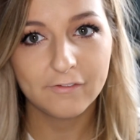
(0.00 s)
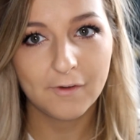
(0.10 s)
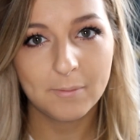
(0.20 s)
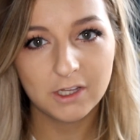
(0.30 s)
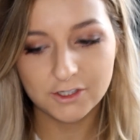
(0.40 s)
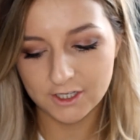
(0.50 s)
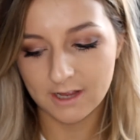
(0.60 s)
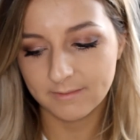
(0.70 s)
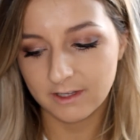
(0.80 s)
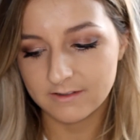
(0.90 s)
For blush,
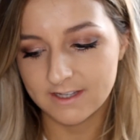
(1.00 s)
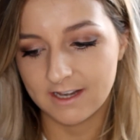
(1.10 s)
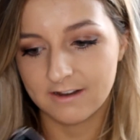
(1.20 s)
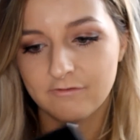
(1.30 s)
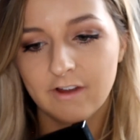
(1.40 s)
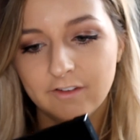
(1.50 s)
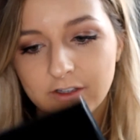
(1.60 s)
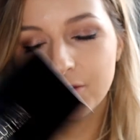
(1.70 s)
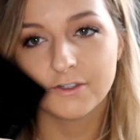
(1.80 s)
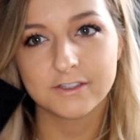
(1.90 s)
I'm using
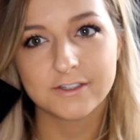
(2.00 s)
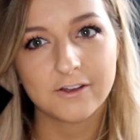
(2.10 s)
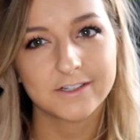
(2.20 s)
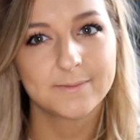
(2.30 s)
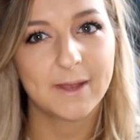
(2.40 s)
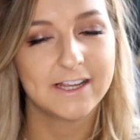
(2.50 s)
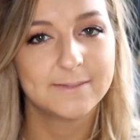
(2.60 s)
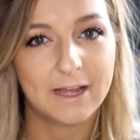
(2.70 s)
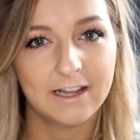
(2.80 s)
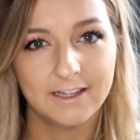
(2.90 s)
Revolution's Hot
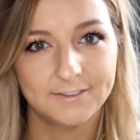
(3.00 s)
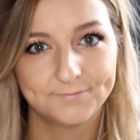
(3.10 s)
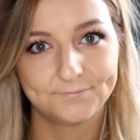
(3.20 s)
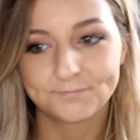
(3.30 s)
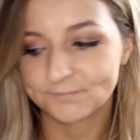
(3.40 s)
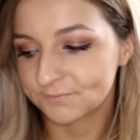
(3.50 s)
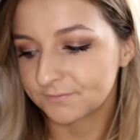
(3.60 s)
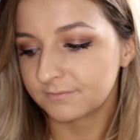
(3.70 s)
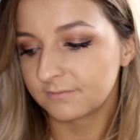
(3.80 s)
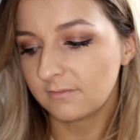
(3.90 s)
Spice palette.
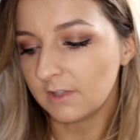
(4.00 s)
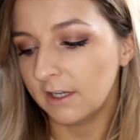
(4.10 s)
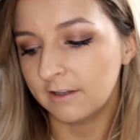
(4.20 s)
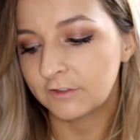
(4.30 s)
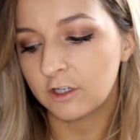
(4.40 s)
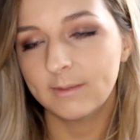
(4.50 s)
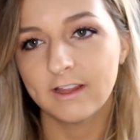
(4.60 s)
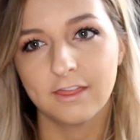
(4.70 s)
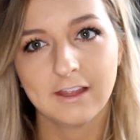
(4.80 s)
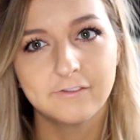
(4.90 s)
Now I've got a
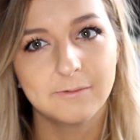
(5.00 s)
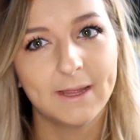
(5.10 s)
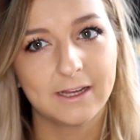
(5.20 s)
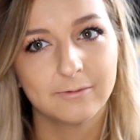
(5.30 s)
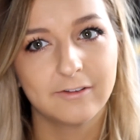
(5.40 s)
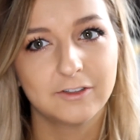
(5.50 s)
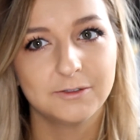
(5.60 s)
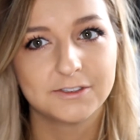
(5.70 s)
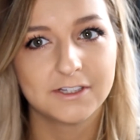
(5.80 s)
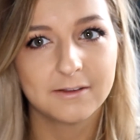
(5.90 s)
bit of thing for Makeup
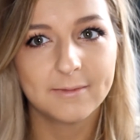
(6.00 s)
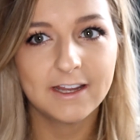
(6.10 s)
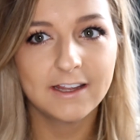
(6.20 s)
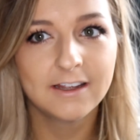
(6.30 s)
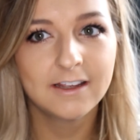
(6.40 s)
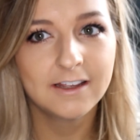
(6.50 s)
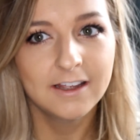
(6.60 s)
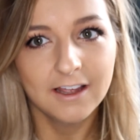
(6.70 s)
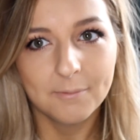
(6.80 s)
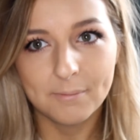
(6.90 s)
Revolution at the minute,
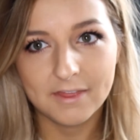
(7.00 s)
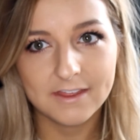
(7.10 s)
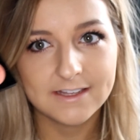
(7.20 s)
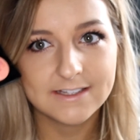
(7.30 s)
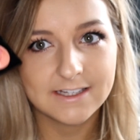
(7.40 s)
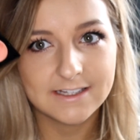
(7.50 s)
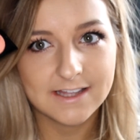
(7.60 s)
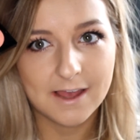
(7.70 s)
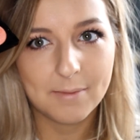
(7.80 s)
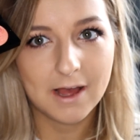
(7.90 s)
but this is
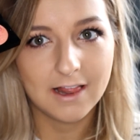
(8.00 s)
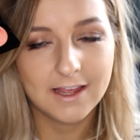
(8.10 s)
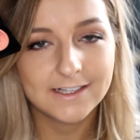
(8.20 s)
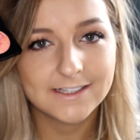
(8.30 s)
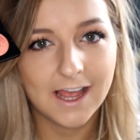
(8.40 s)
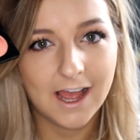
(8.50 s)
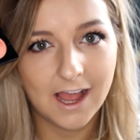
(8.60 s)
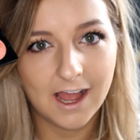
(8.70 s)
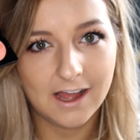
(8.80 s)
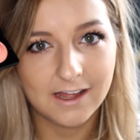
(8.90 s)
their palette,
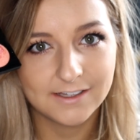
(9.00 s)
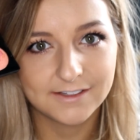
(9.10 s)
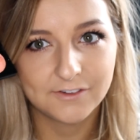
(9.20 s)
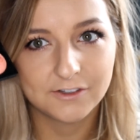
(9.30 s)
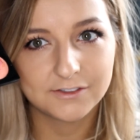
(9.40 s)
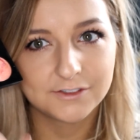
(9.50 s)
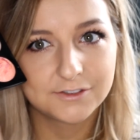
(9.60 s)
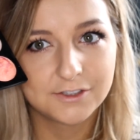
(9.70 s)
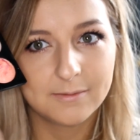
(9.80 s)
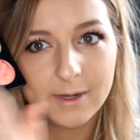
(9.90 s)
and they've got
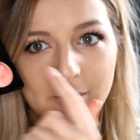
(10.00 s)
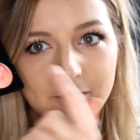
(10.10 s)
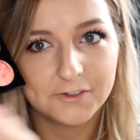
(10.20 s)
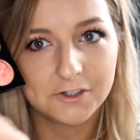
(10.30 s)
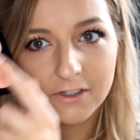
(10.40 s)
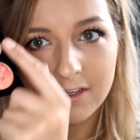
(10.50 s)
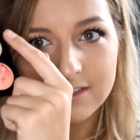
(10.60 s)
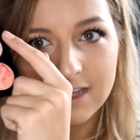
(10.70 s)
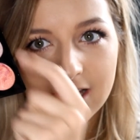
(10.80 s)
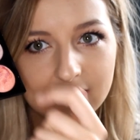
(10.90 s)
so many beautiful
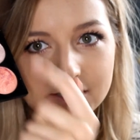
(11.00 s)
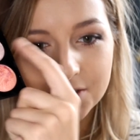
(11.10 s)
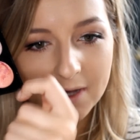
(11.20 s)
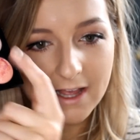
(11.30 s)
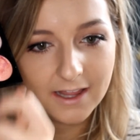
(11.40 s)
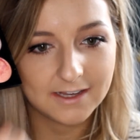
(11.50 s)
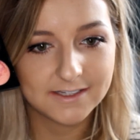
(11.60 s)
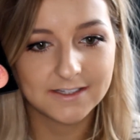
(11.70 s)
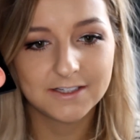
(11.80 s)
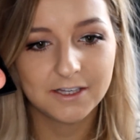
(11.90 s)
colours and 2
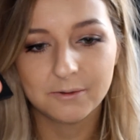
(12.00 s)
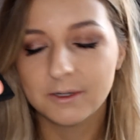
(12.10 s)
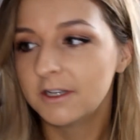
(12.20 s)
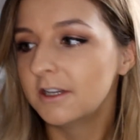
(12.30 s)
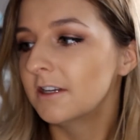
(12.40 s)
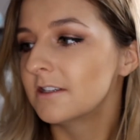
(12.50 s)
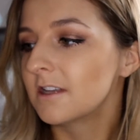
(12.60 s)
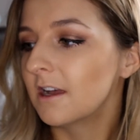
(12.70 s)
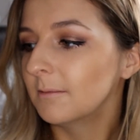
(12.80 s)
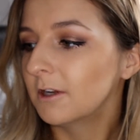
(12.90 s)
highlighters too.
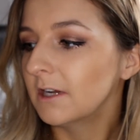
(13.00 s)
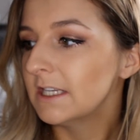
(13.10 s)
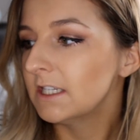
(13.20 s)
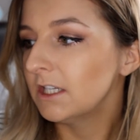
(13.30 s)
So I'm going to